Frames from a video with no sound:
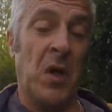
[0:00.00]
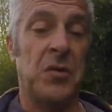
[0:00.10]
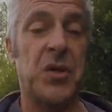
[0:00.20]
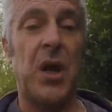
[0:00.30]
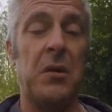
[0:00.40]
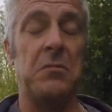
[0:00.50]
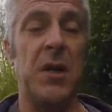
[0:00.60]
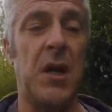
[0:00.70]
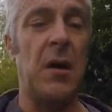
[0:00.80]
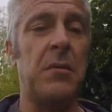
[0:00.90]
So,
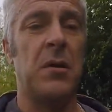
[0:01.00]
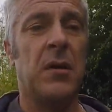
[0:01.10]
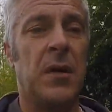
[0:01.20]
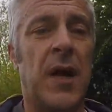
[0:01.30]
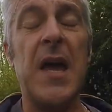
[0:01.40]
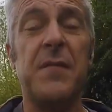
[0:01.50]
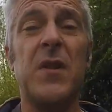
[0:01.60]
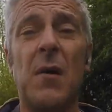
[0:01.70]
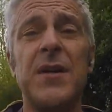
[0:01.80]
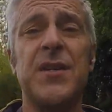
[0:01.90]
you know, even
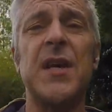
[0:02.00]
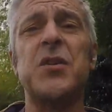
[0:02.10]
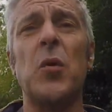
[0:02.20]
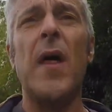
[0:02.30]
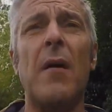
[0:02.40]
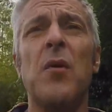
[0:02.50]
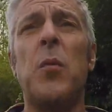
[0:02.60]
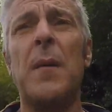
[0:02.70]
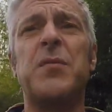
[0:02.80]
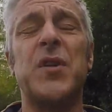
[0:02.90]
though it says all that on the
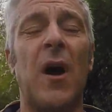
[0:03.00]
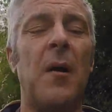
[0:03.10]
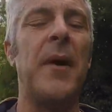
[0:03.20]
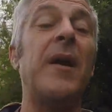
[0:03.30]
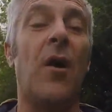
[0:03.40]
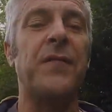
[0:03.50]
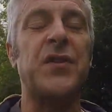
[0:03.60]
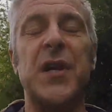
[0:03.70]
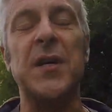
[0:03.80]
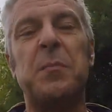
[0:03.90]
website, I mean,
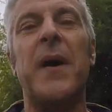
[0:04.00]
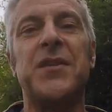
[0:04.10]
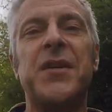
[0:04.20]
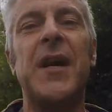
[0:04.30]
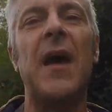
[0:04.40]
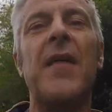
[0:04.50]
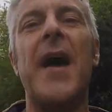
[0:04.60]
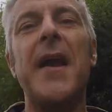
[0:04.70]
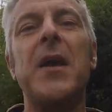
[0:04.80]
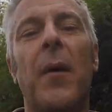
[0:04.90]
obviously it's best to get that
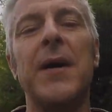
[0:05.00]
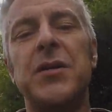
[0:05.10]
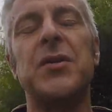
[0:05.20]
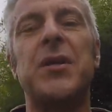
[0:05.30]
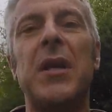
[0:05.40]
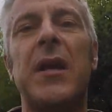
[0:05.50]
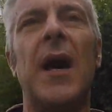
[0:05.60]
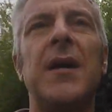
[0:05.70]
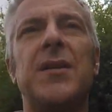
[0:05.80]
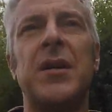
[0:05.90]
anyway, just in
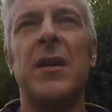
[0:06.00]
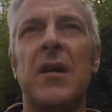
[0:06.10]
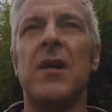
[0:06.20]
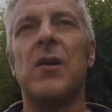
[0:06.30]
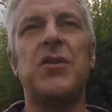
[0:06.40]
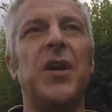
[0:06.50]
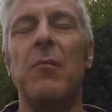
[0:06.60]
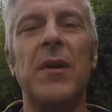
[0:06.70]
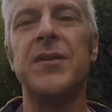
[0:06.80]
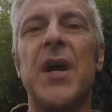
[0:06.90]
case, because you don't
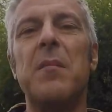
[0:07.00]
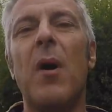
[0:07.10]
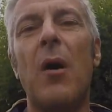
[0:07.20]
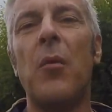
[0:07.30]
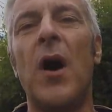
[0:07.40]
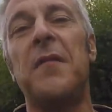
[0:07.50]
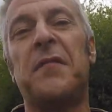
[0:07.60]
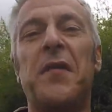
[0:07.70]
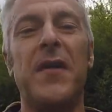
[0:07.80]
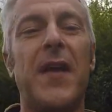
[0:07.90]
want to take my word
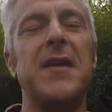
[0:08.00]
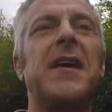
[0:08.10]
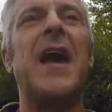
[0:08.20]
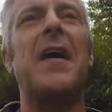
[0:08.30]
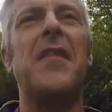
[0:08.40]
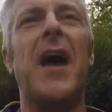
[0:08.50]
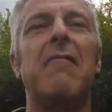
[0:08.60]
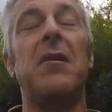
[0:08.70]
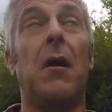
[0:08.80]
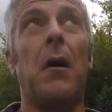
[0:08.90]
for it and then you get there
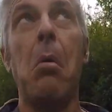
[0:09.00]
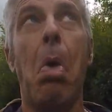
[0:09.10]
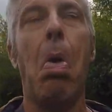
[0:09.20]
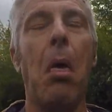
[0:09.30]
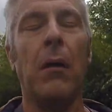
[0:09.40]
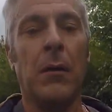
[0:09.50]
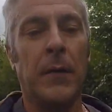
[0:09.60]
and like, ugh,